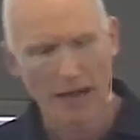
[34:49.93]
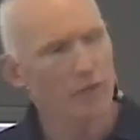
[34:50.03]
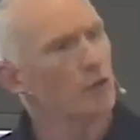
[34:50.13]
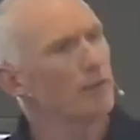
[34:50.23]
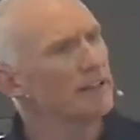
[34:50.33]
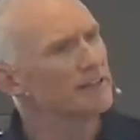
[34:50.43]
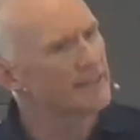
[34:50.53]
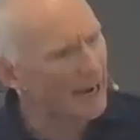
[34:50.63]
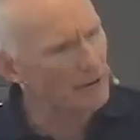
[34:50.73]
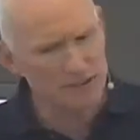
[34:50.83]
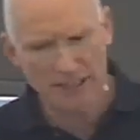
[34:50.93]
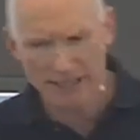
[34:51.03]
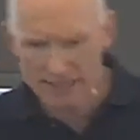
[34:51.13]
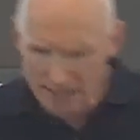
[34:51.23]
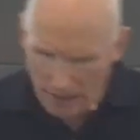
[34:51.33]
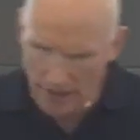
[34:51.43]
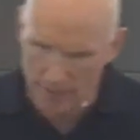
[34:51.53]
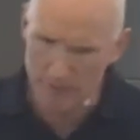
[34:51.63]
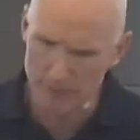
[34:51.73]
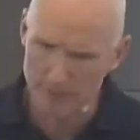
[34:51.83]
Have you been doubting his
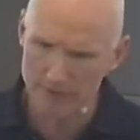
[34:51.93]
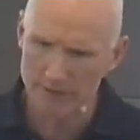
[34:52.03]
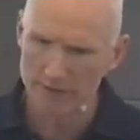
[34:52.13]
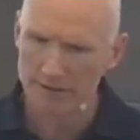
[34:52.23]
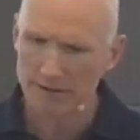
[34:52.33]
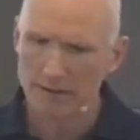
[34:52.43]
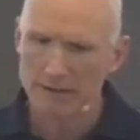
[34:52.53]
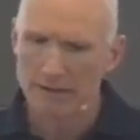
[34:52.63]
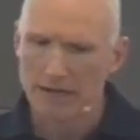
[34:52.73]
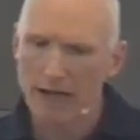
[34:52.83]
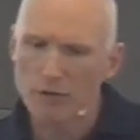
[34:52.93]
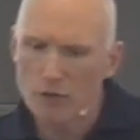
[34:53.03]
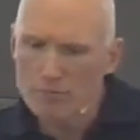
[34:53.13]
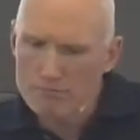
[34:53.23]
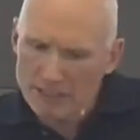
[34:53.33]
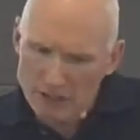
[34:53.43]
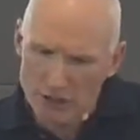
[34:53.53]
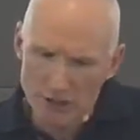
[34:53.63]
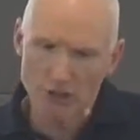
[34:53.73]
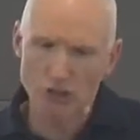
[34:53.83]
love? Have you
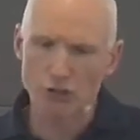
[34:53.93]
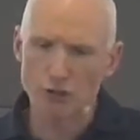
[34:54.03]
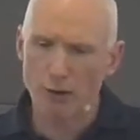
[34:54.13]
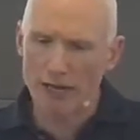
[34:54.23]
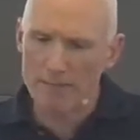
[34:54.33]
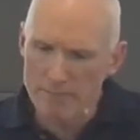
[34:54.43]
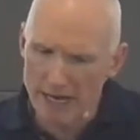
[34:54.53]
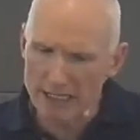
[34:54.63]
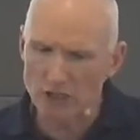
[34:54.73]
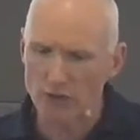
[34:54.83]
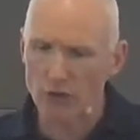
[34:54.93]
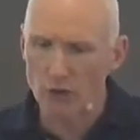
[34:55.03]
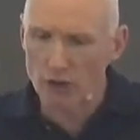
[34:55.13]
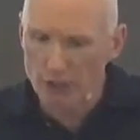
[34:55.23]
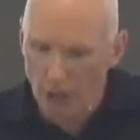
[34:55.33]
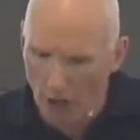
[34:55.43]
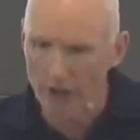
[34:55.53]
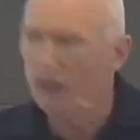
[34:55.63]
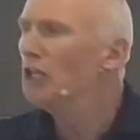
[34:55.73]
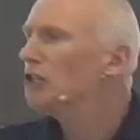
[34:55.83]
misunderstood what it means for your
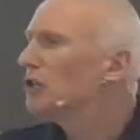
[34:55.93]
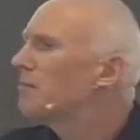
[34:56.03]
God